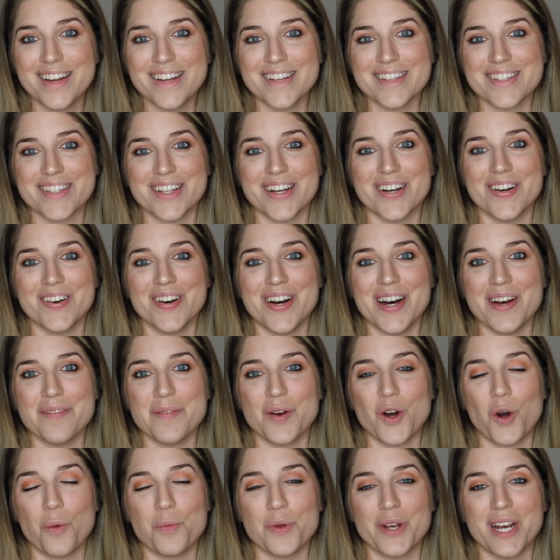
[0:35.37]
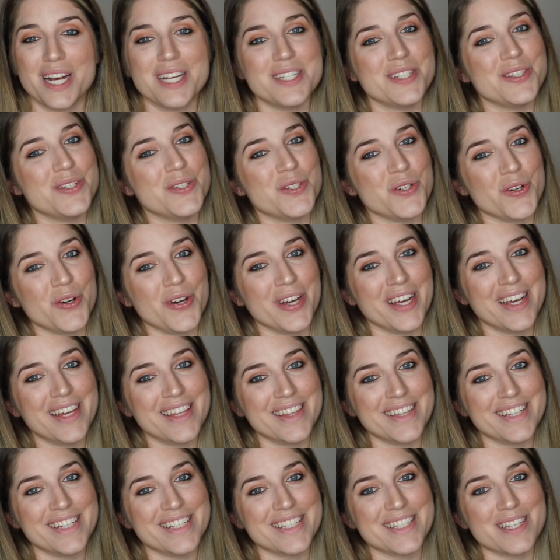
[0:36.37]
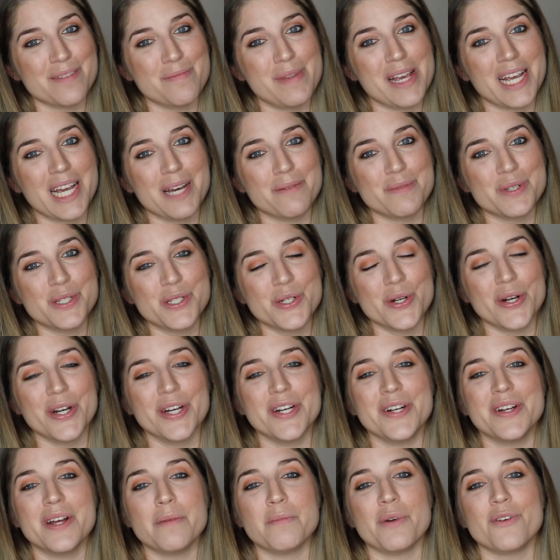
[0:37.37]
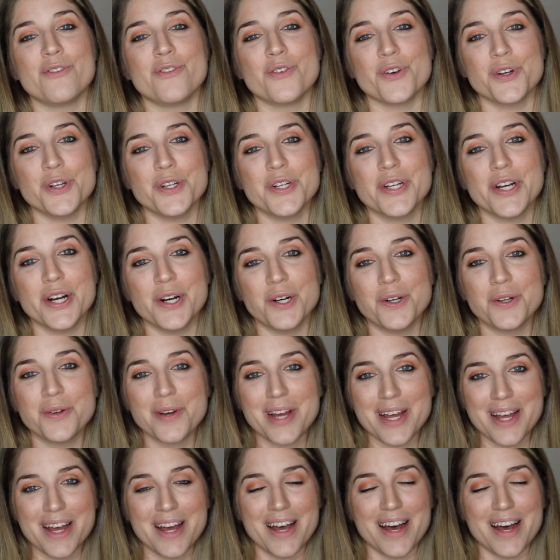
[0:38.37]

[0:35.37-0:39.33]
So I hope you guys enjoy this makeup tutorial, and before you go,